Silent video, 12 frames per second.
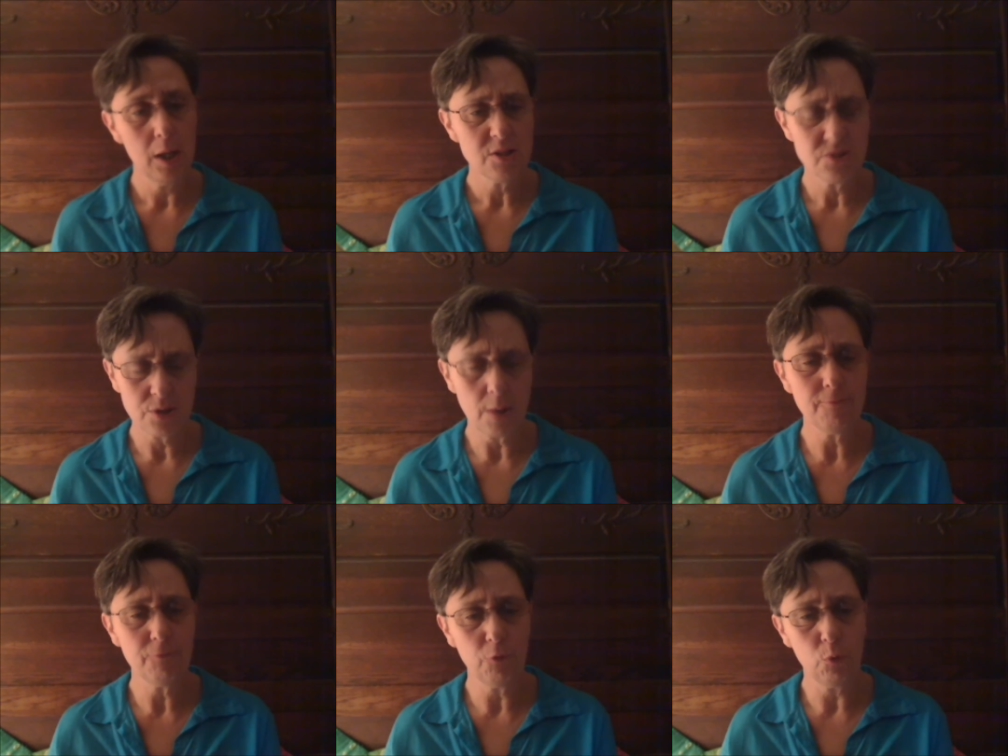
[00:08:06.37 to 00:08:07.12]

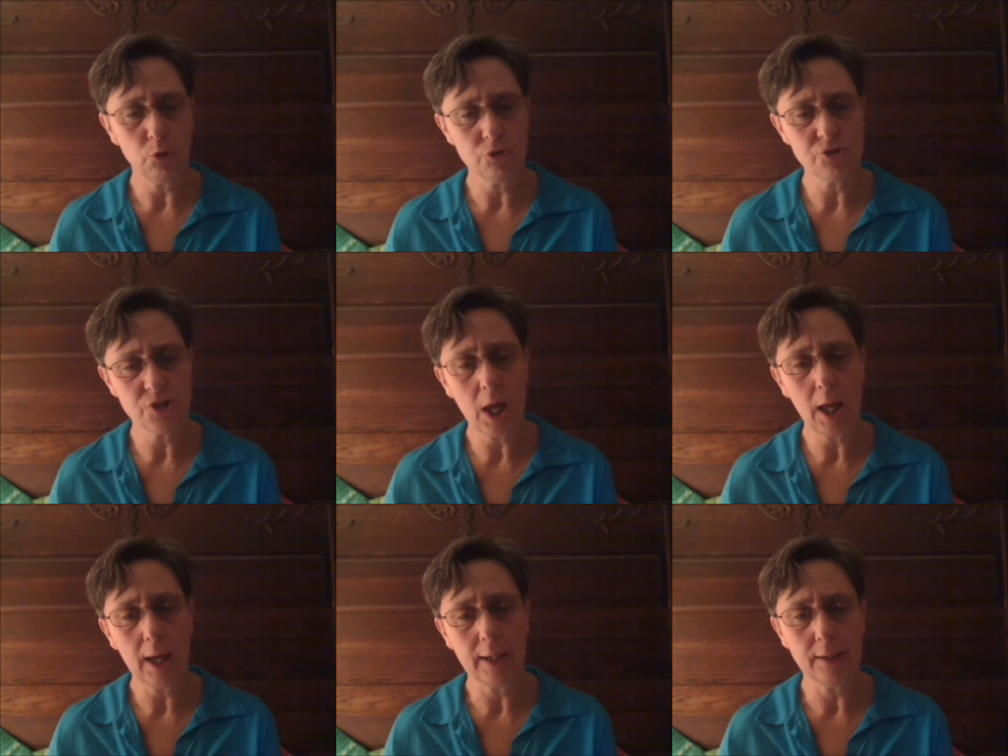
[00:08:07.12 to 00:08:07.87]
Some voles
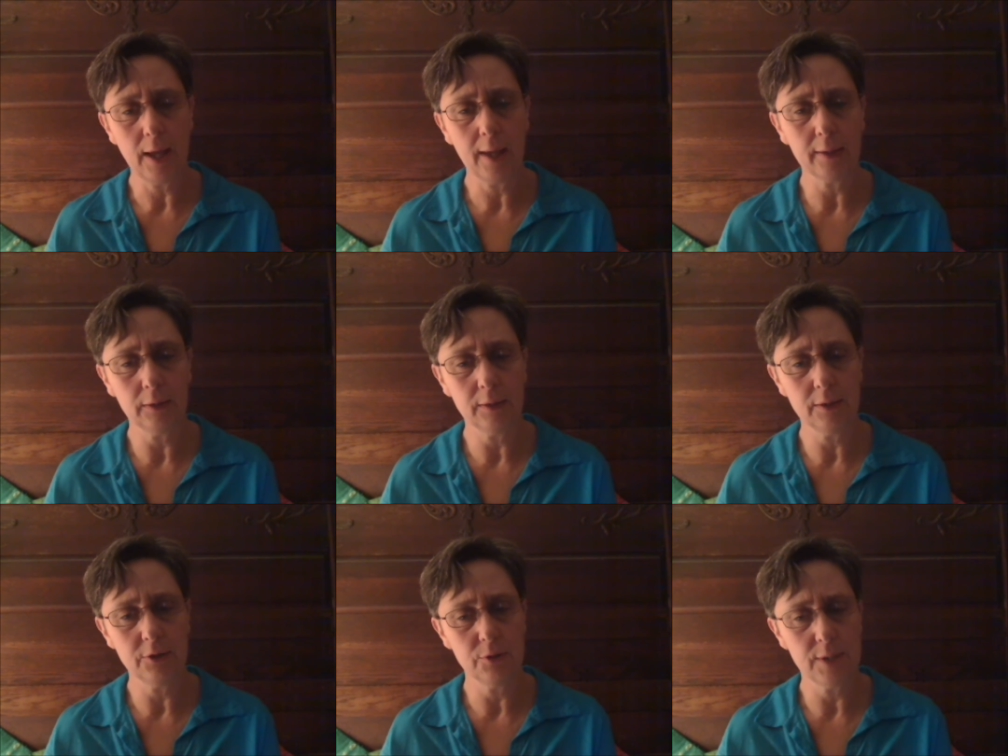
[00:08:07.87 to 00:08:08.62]
died huddled
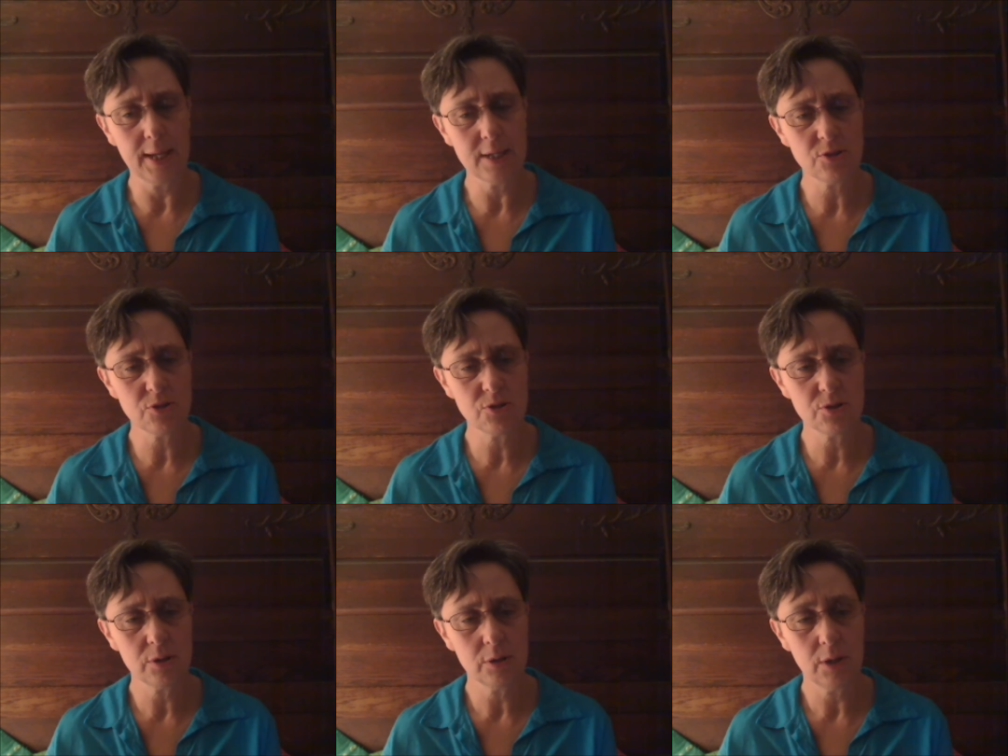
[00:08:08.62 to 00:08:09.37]
in their
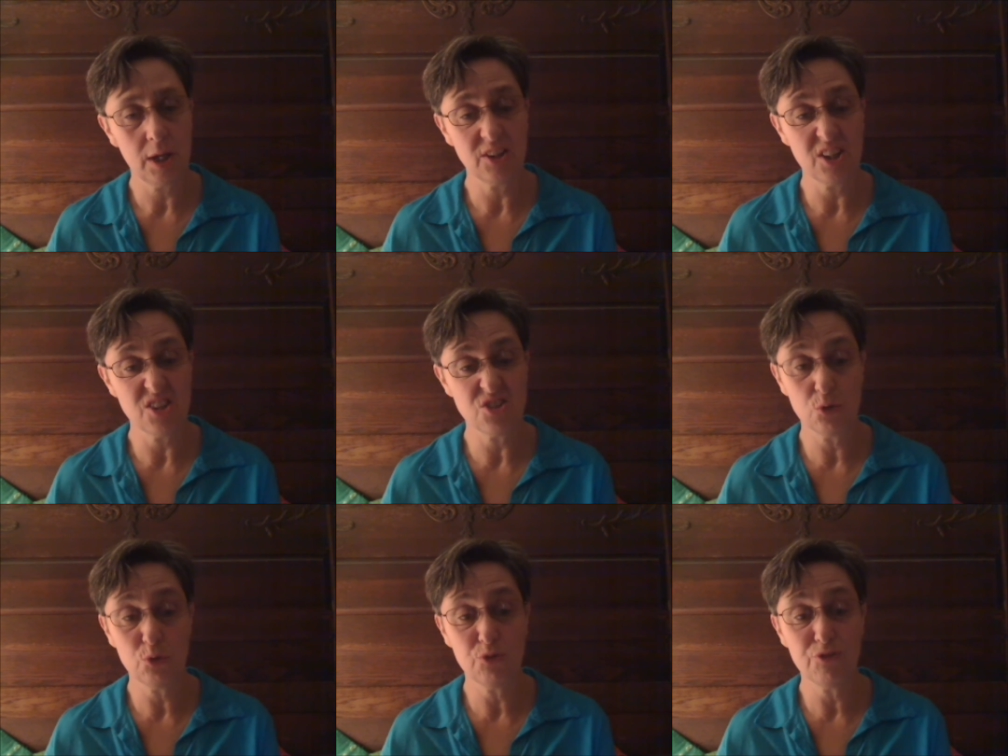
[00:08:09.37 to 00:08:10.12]
nests, and they
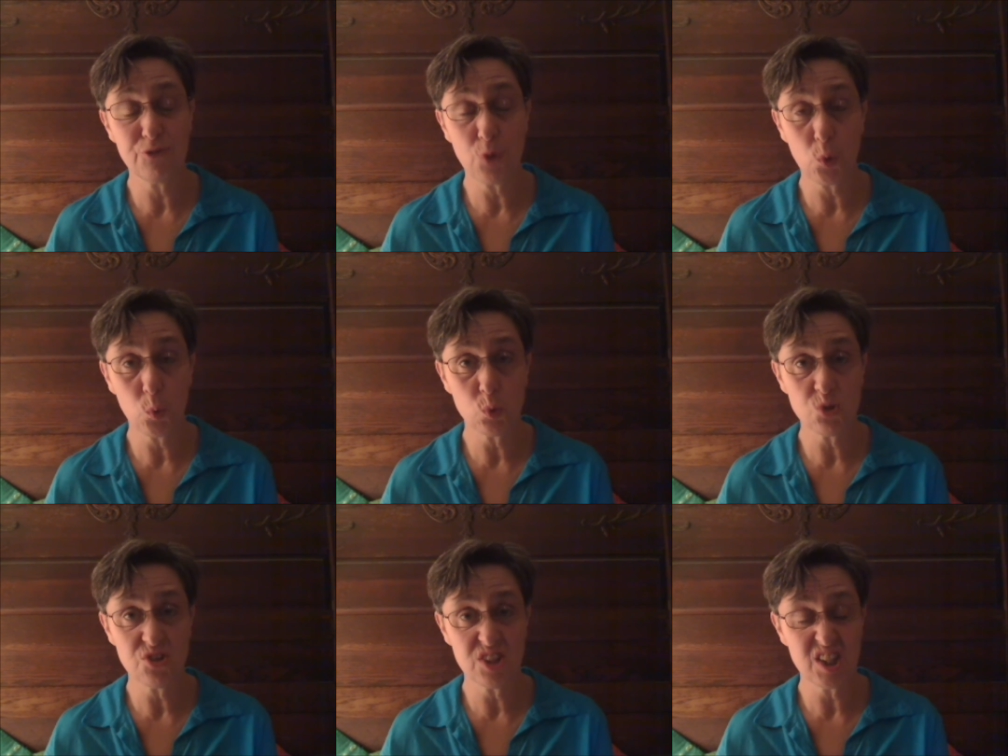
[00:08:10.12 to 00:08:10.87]
soon
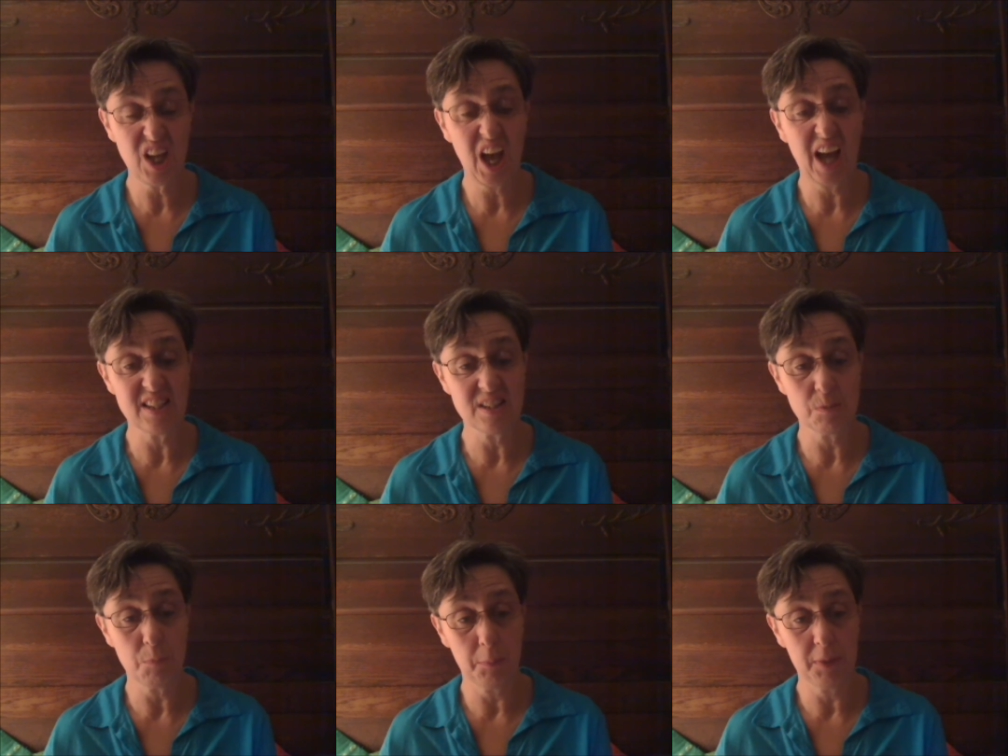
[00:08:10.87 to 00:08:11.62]
froze into
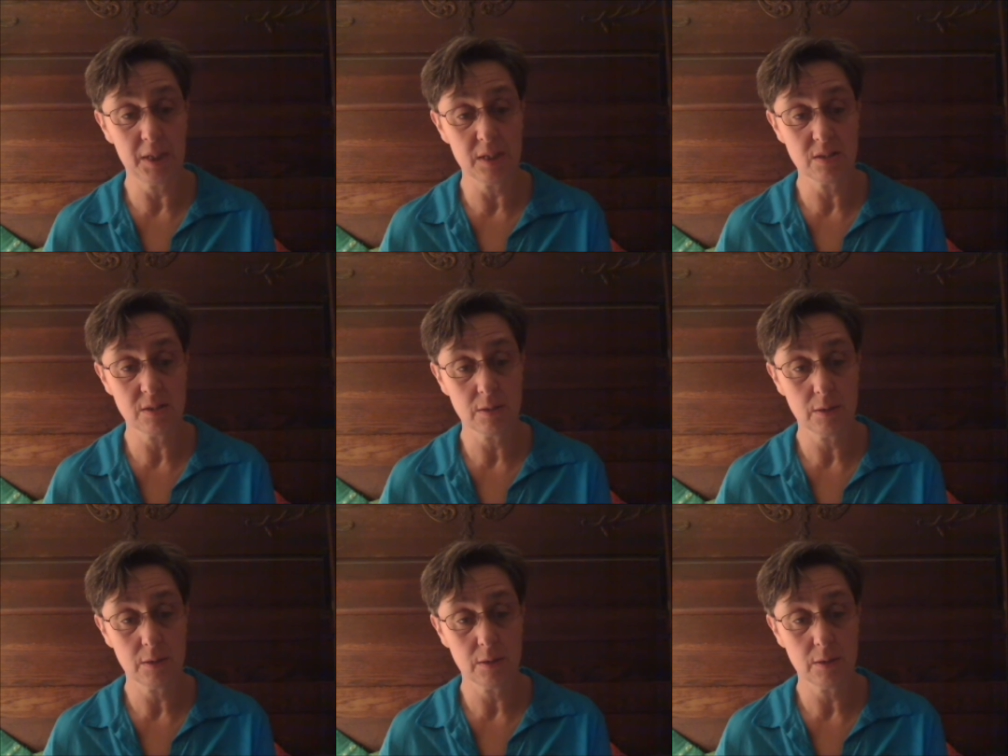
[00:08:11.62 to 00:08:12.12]
ice mummies.